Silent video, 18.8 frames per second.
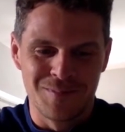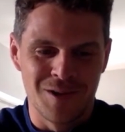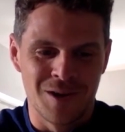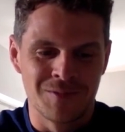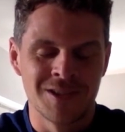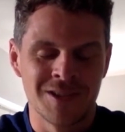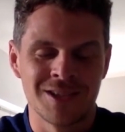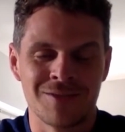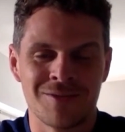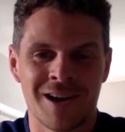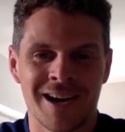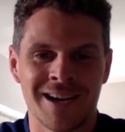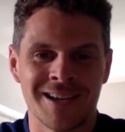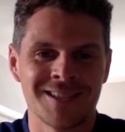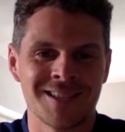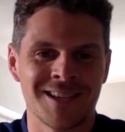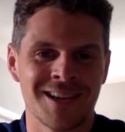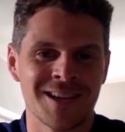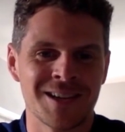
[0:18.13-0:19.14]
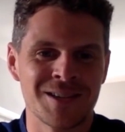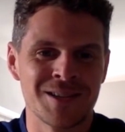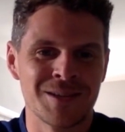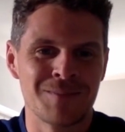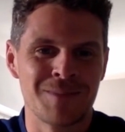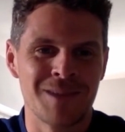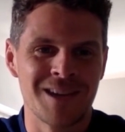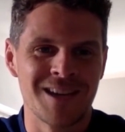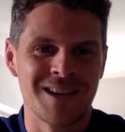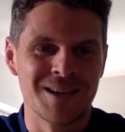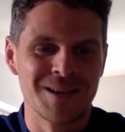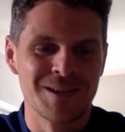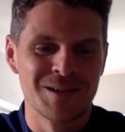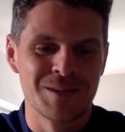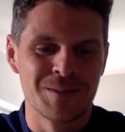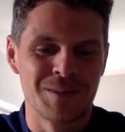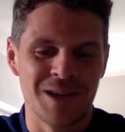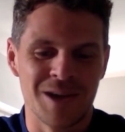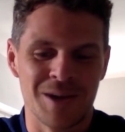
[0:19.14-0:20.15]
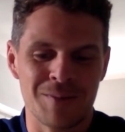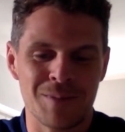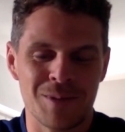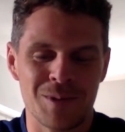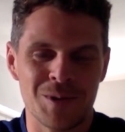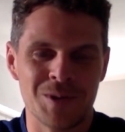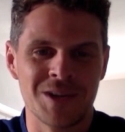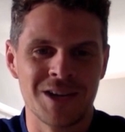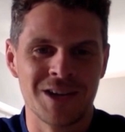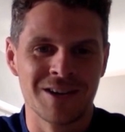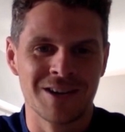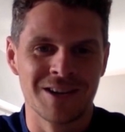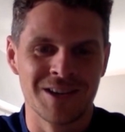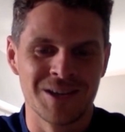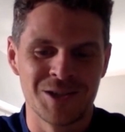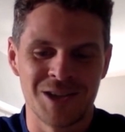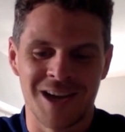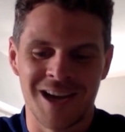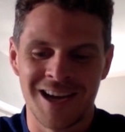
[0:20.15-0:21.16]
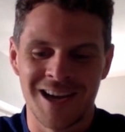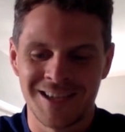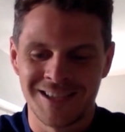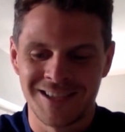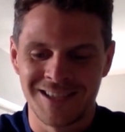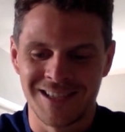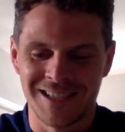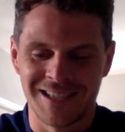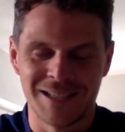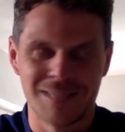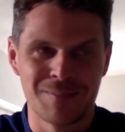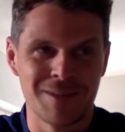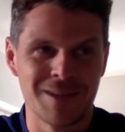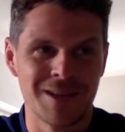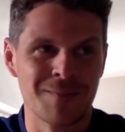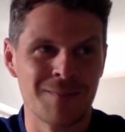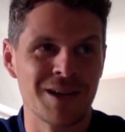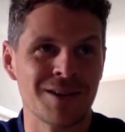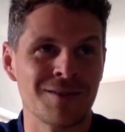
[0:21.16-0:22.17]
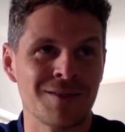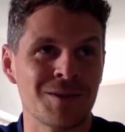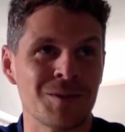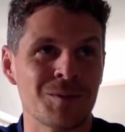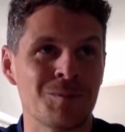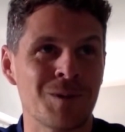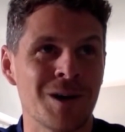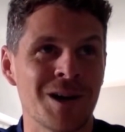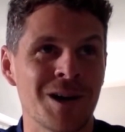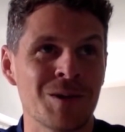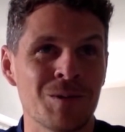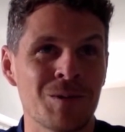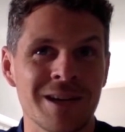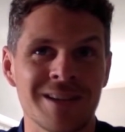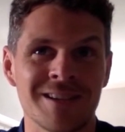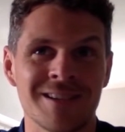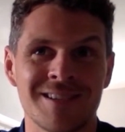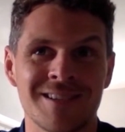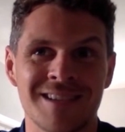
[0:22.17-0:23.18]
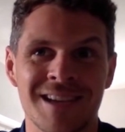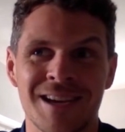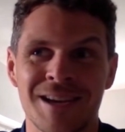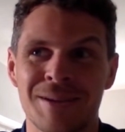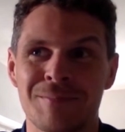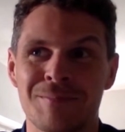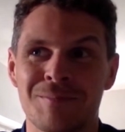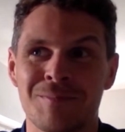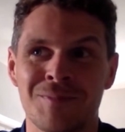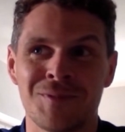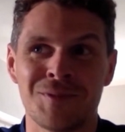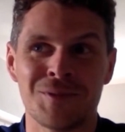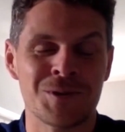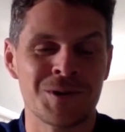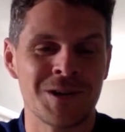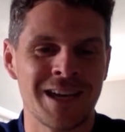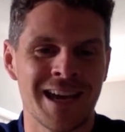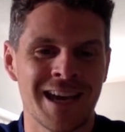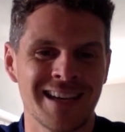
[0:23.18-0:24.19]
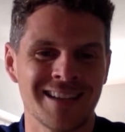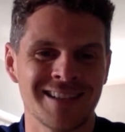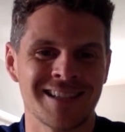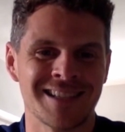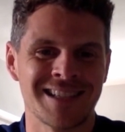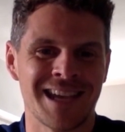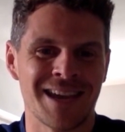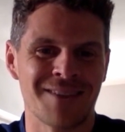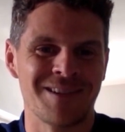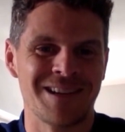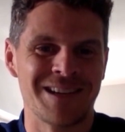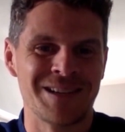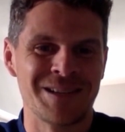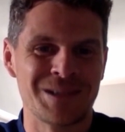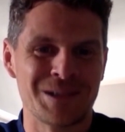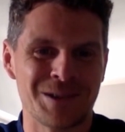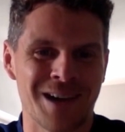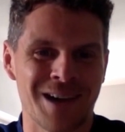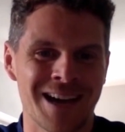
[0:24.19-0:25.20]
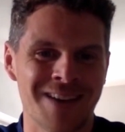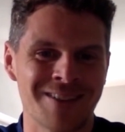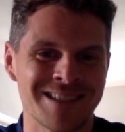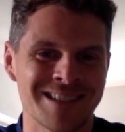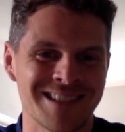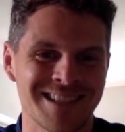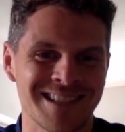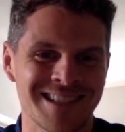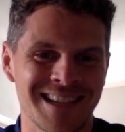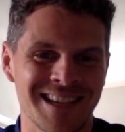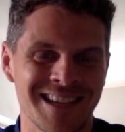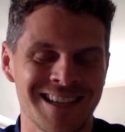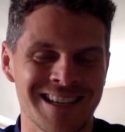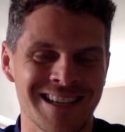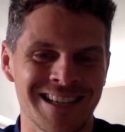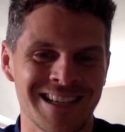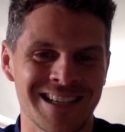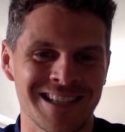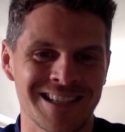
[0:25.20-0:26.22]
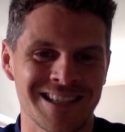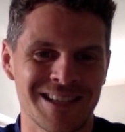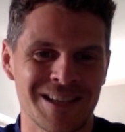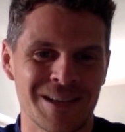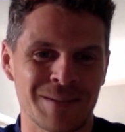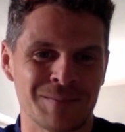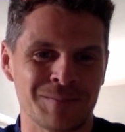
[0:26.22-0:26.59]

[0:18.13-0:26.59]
Obviously, very excited to be on board here at the Sharks, and it's been a bit of a whirlwind 48 to 72 hours, to say the least.